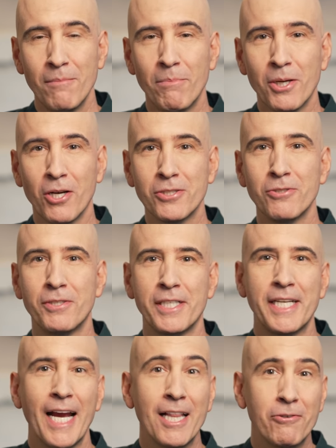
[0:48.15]
but also to
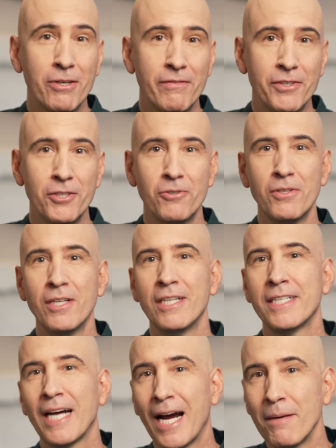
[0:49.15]
gallery view,
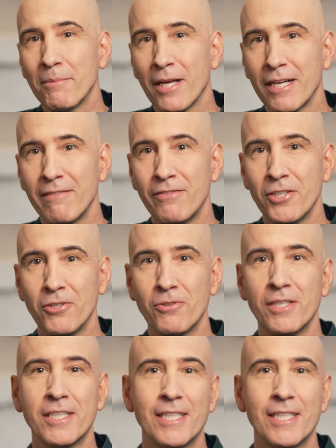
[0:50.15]
timeline view,